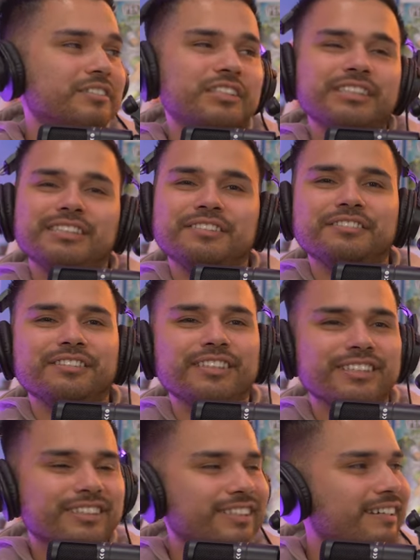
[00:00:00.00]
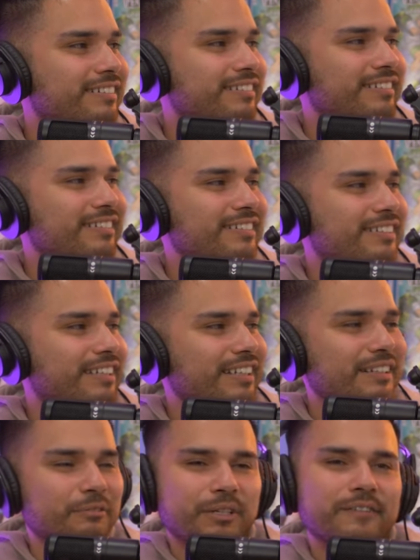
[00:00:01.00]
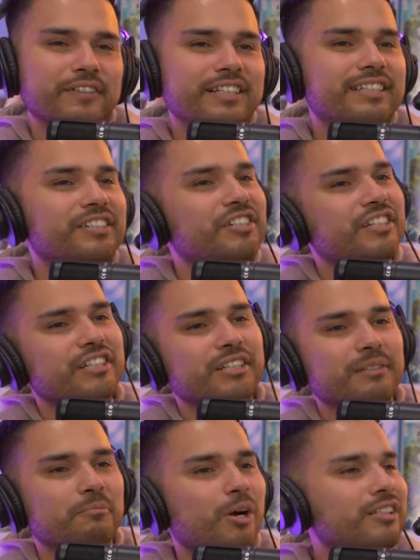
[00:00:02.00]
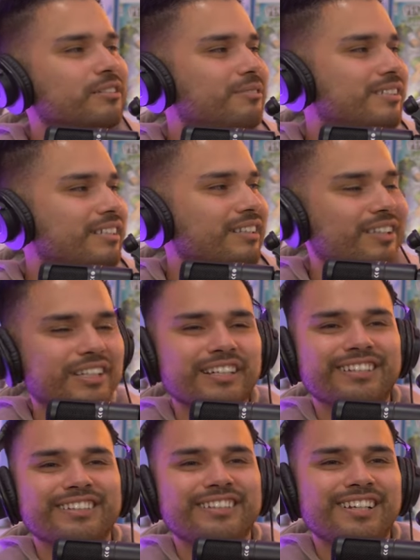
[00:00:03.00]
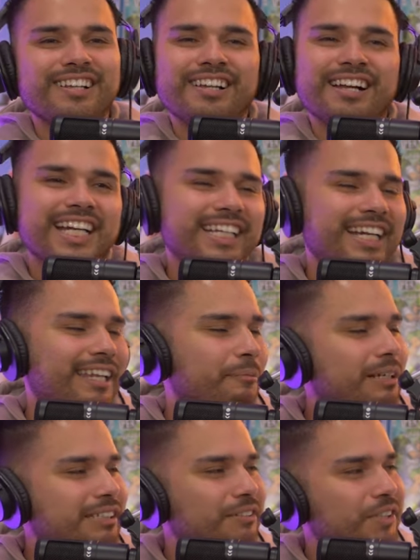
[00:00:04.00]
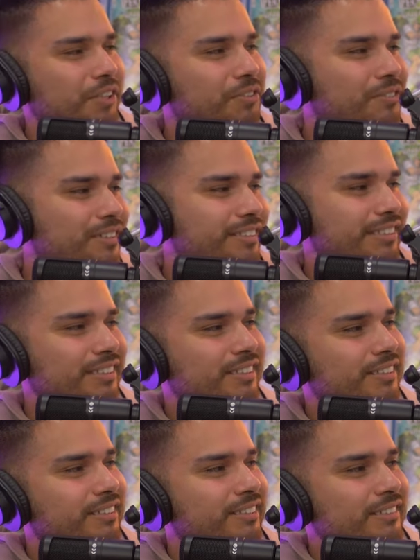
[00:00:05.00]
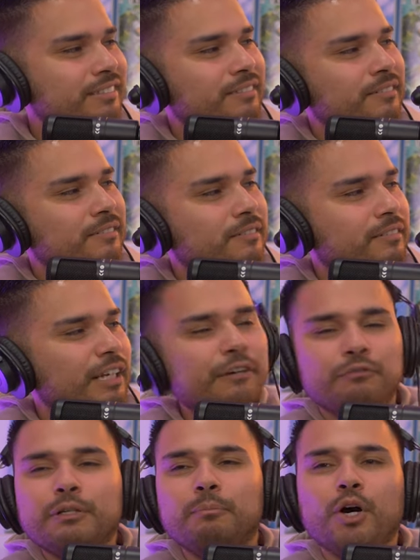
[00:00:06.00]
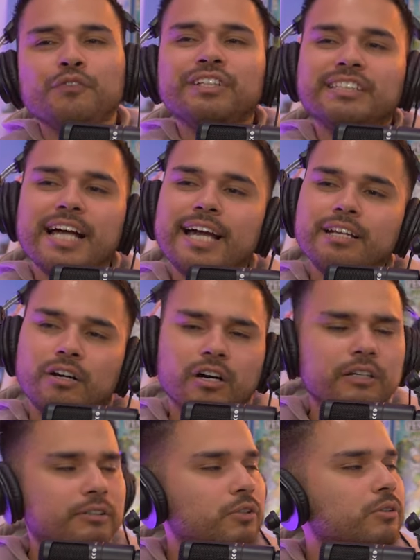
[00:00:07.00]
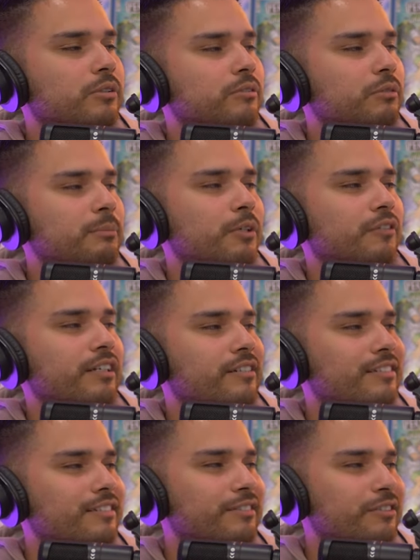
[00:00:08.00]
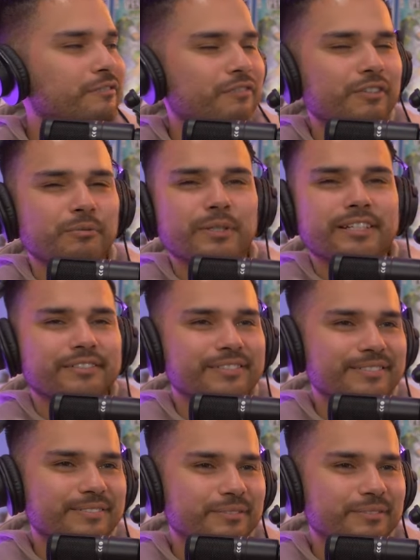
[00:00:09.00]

If she still look like whatever in the gym, watching, looking good, I can't let myself go. Like yeah. if we both decide, oh, it's cool. We both let ourselves go, whatever.